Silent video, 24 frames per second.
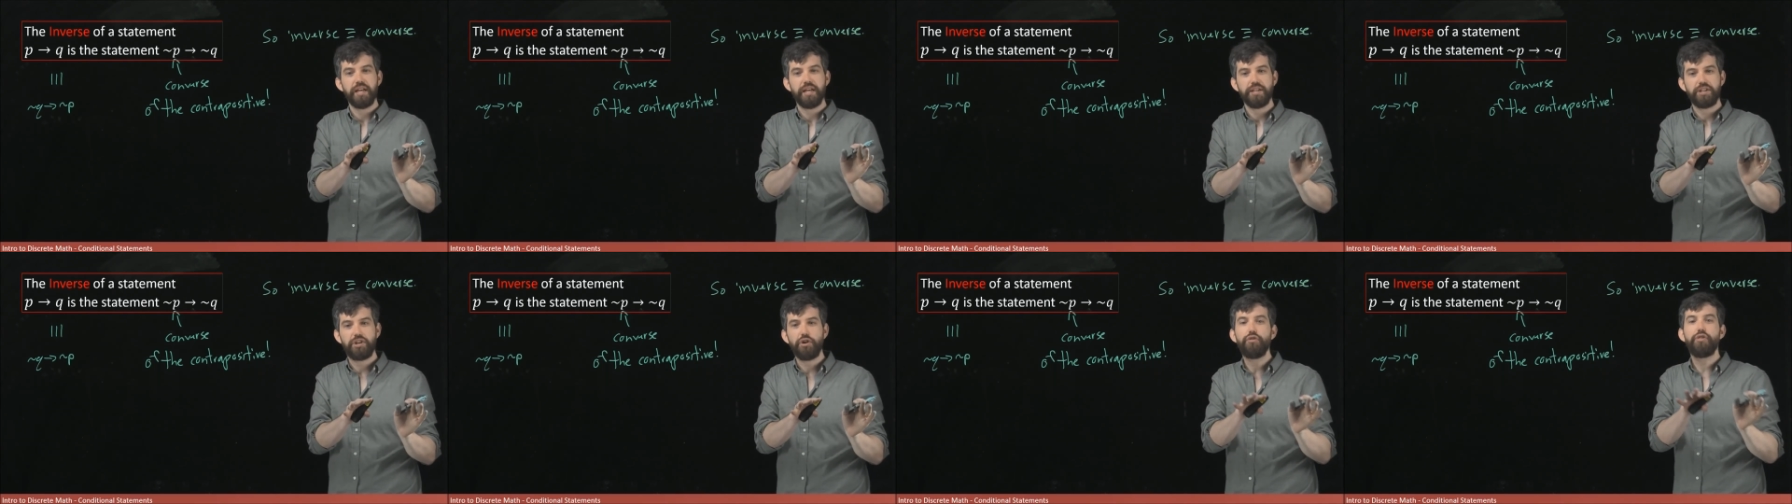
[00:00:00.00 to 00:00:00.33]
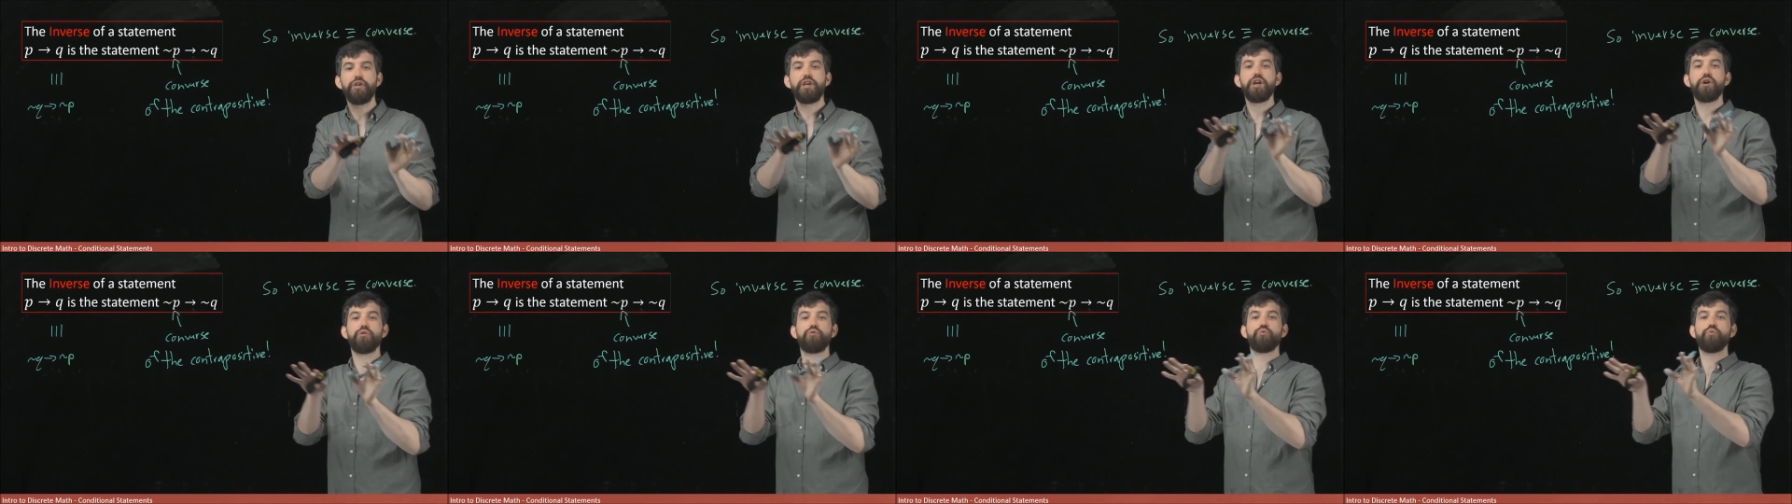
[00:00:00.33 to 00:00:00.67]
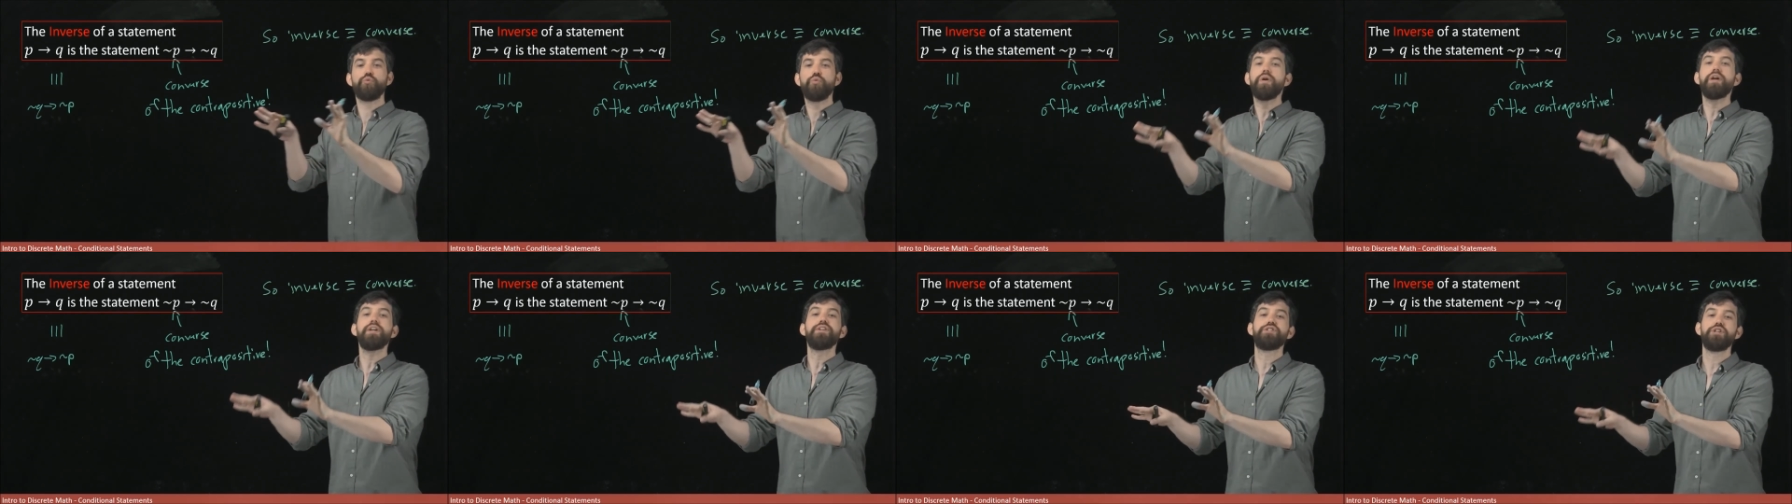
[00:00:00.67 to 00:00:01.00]
to the
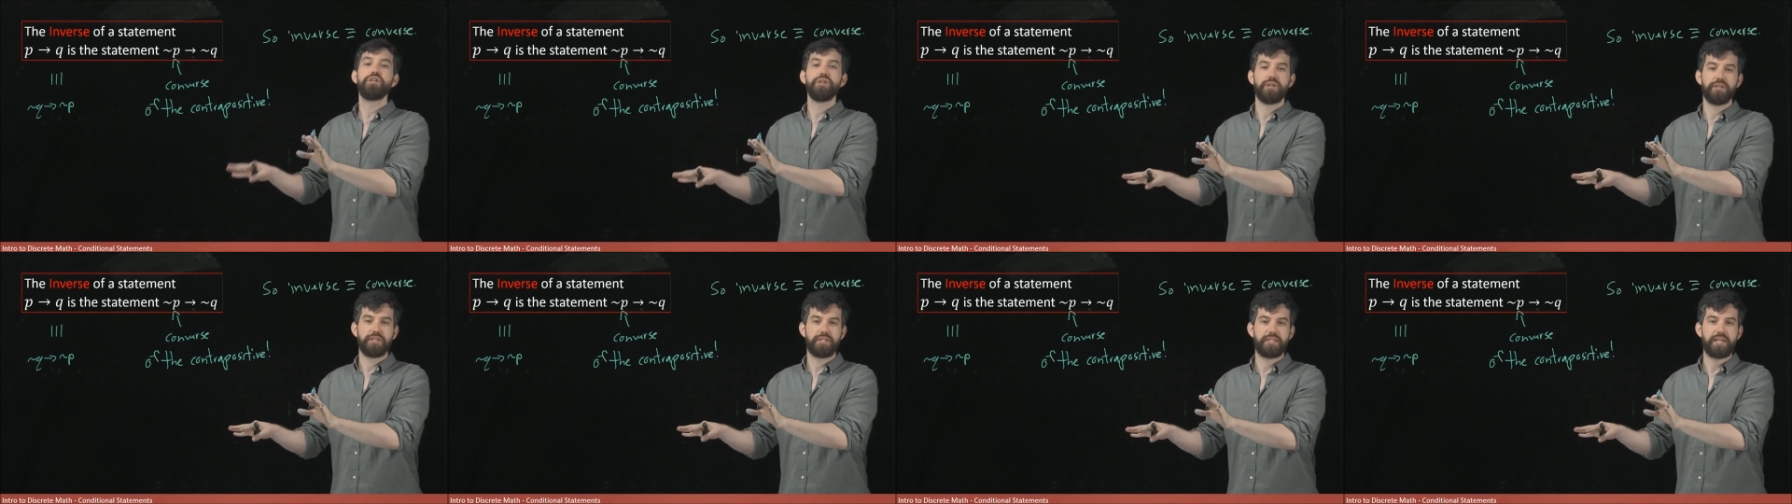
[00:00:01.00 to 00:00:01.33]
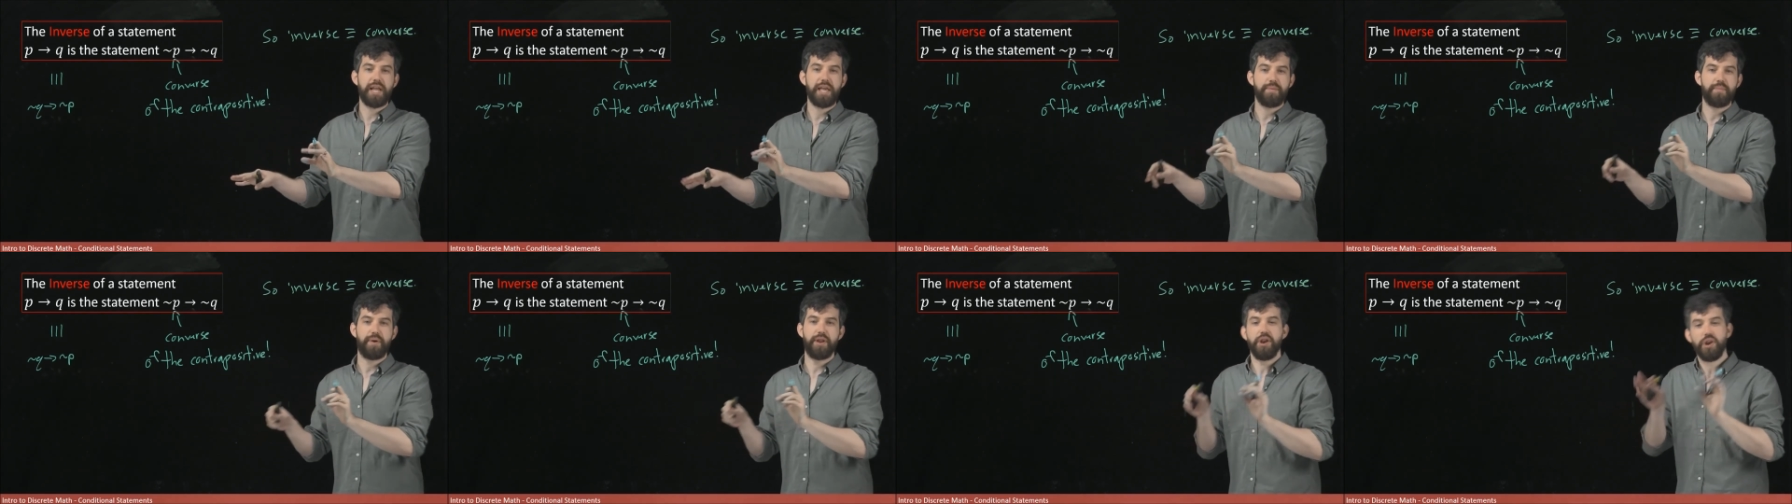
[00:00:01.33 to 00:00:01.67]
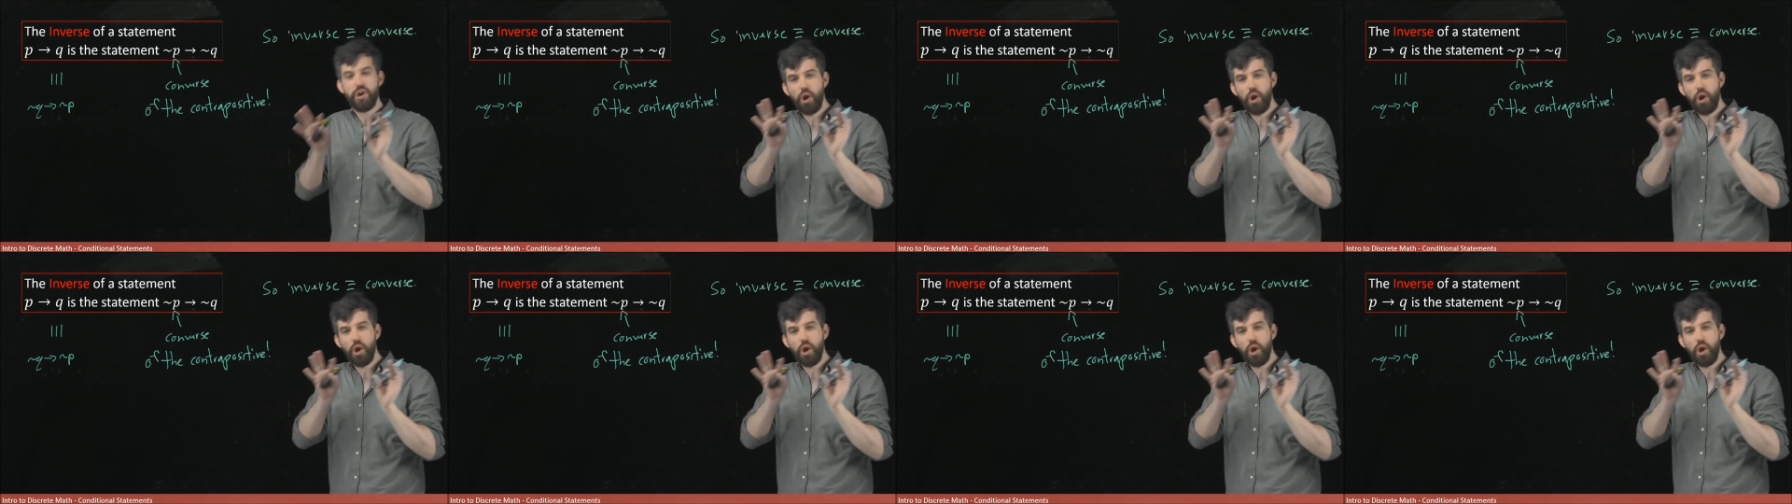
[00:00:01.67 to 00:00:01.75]
original statement,